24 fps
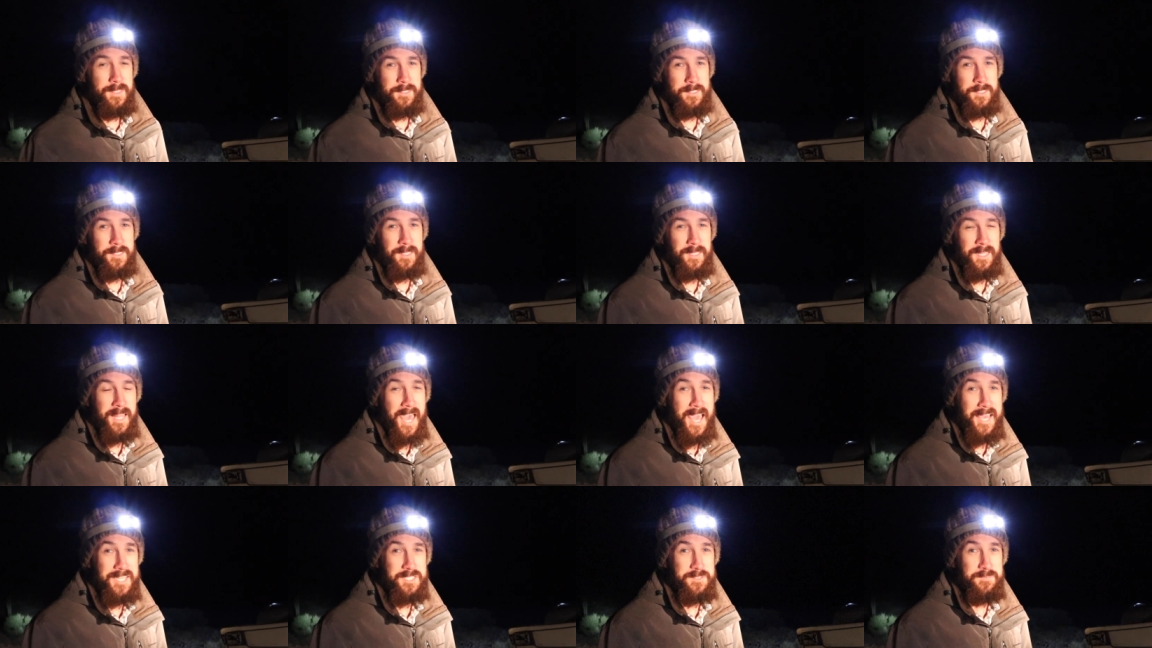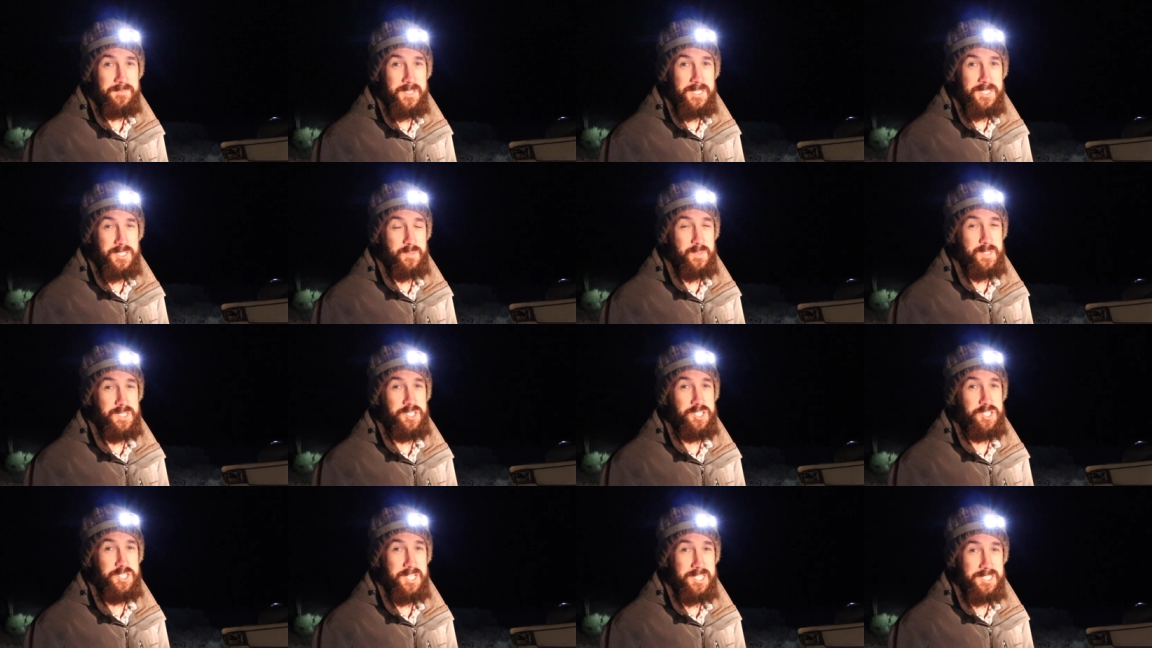than the Lasfits
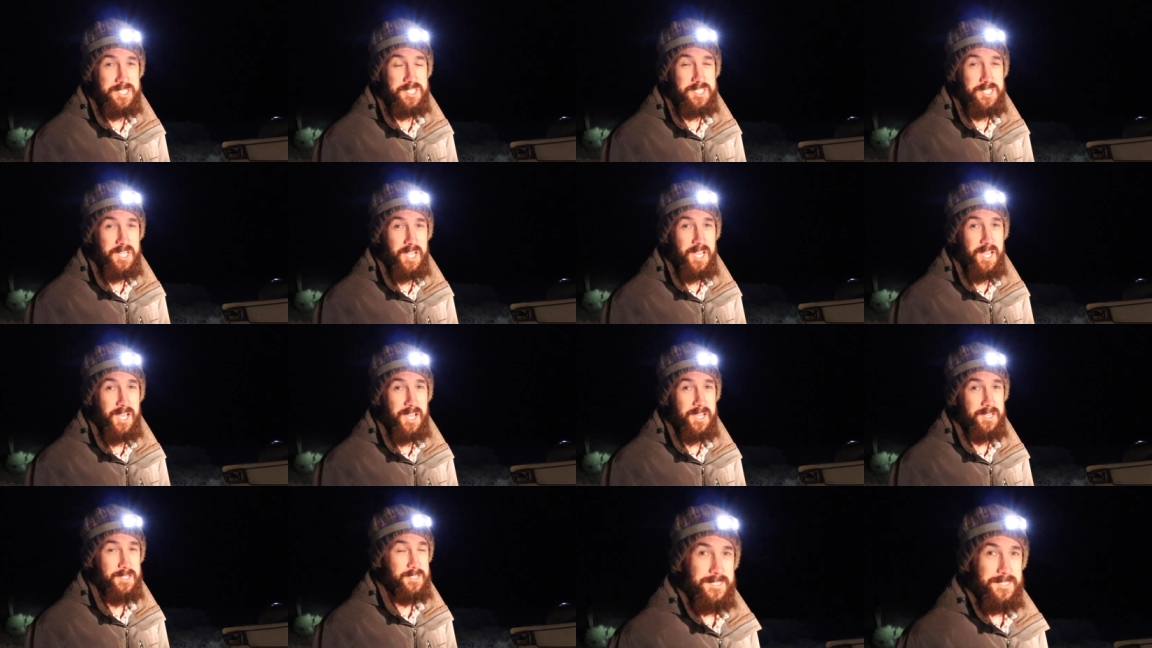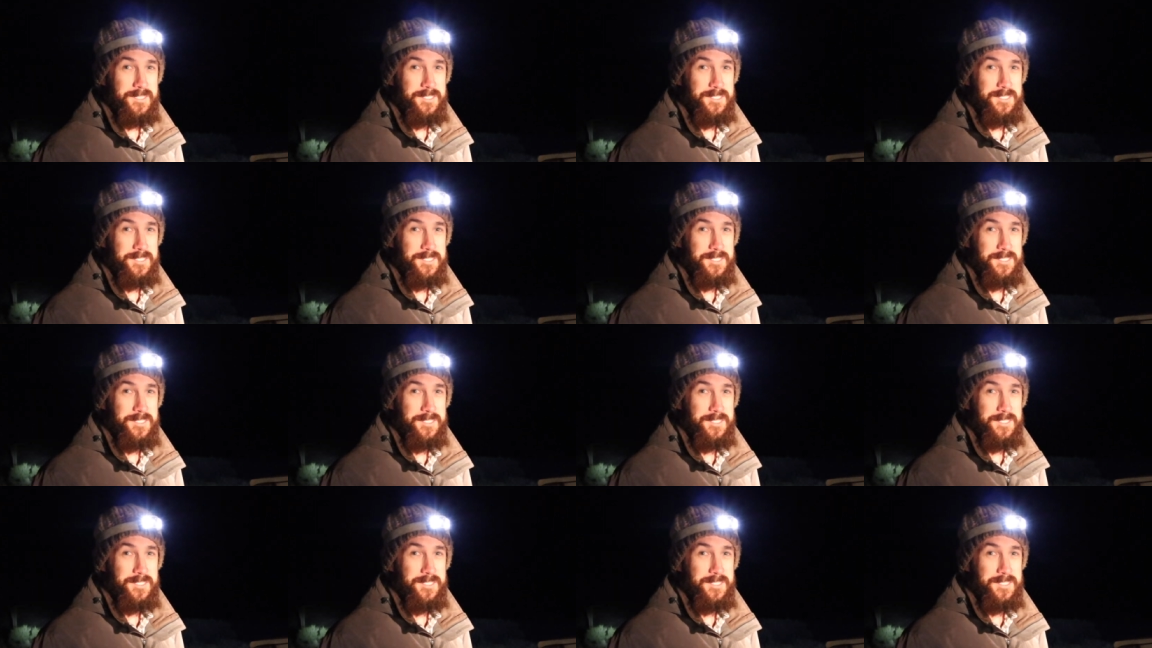we just saw.